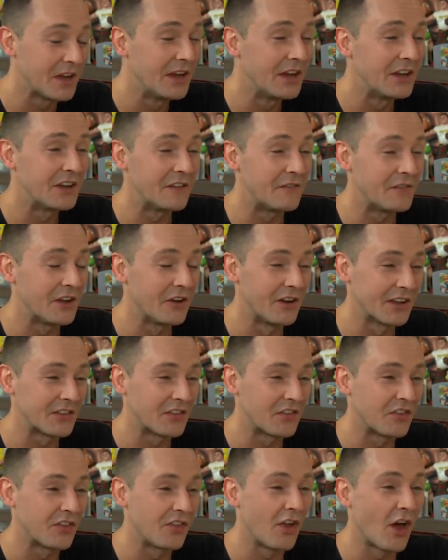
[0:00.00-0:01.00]
do you feel like
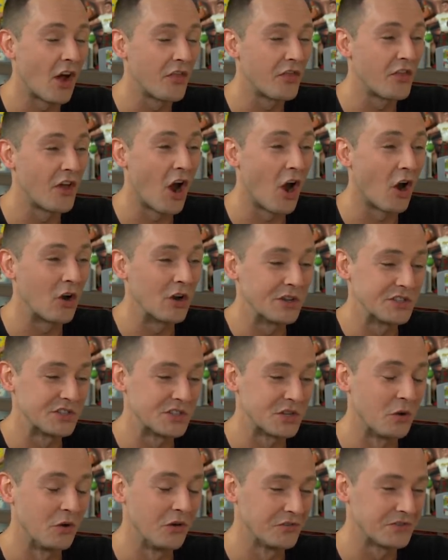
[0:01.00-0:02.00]
the the heart and
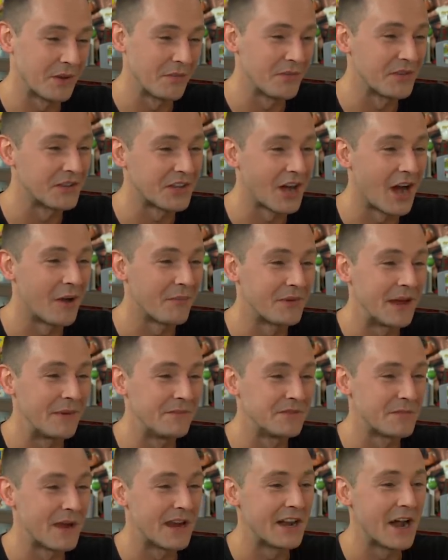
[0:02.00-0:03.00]
soul of some of the top
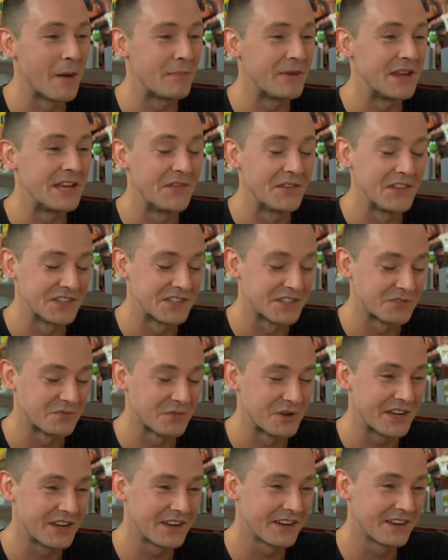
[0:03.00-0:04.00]
names may not be in this this
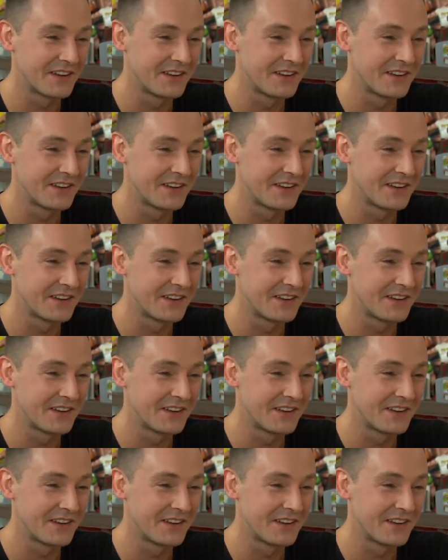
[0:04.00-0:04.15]
week?